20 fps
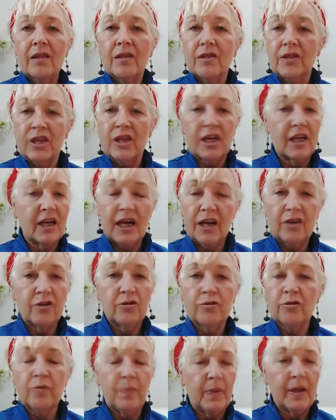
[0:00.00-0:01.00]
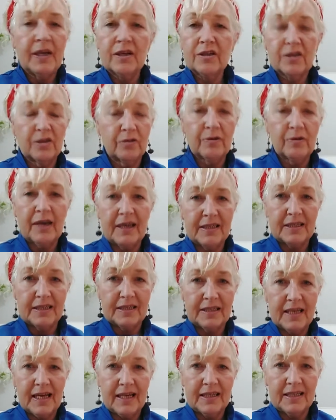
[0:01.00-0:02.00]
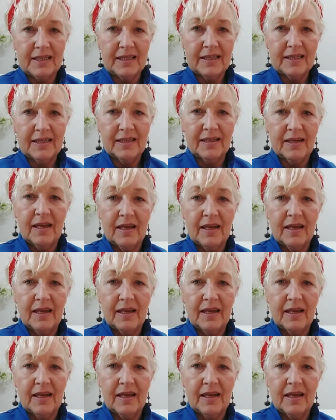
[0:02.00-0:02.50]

they are your personal exercises.